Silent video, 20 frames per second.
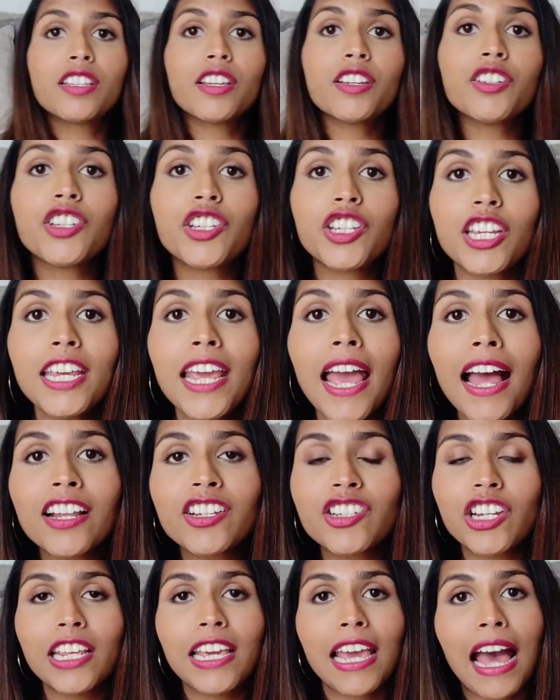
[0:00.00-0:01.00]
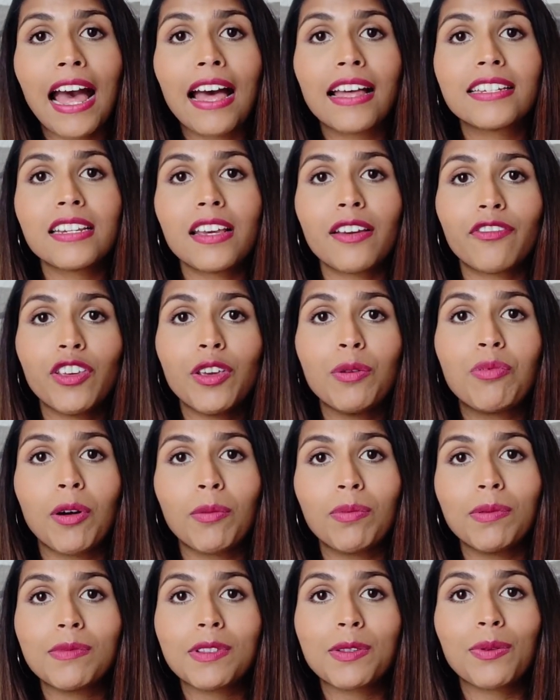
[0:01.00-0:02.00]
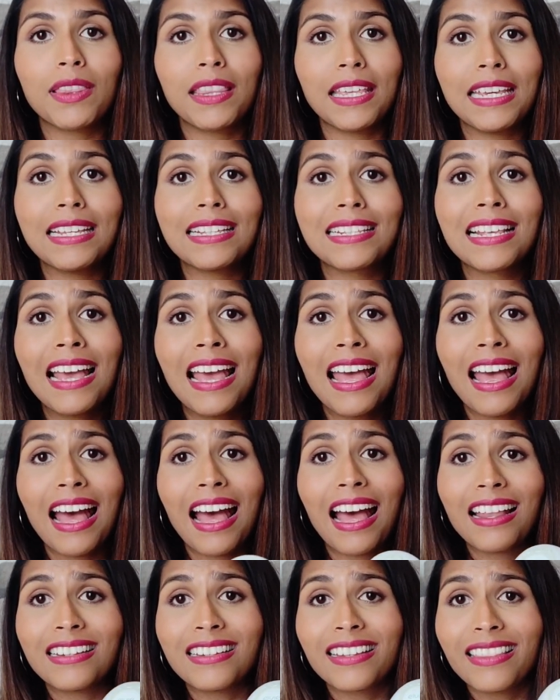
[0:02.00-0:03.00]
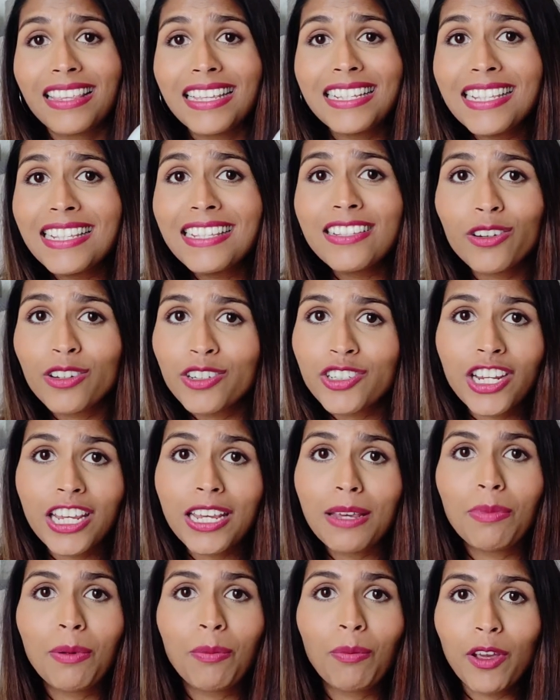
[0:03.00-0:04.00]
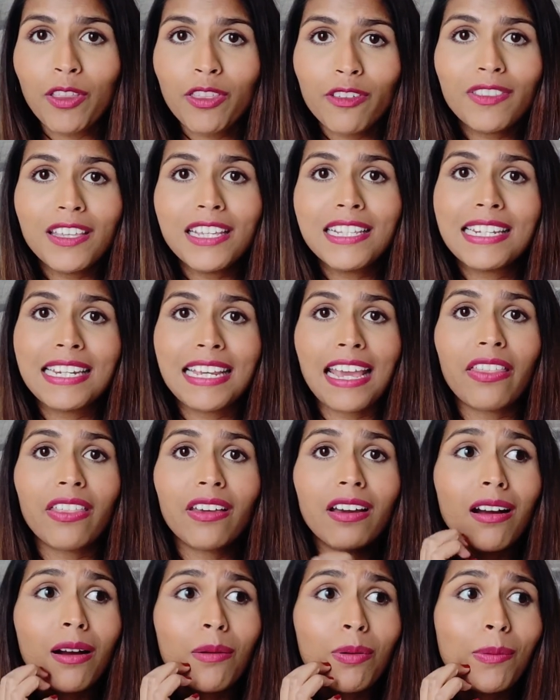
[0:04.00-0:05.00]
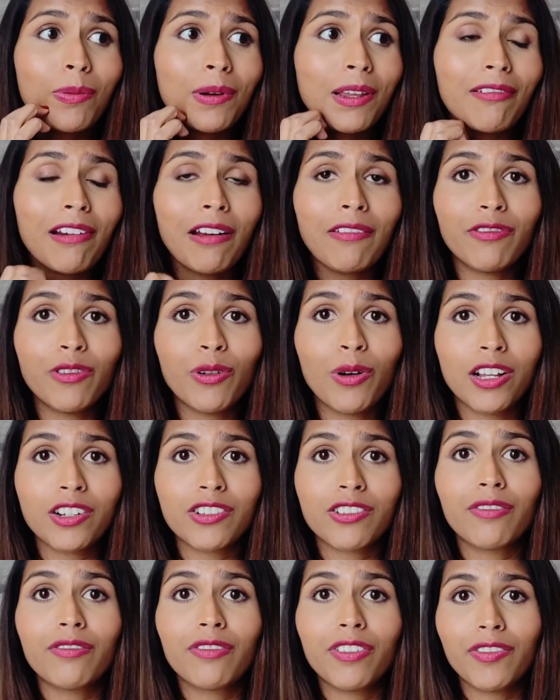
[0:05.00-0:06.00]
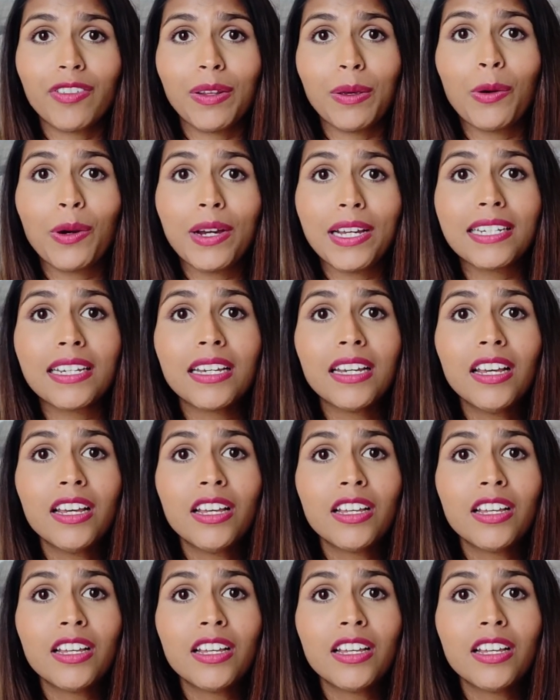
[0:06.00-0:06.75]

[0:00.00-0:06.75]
So she actually had a few problems with these, and this is not cheap. Both of these together are probably around 450 quid.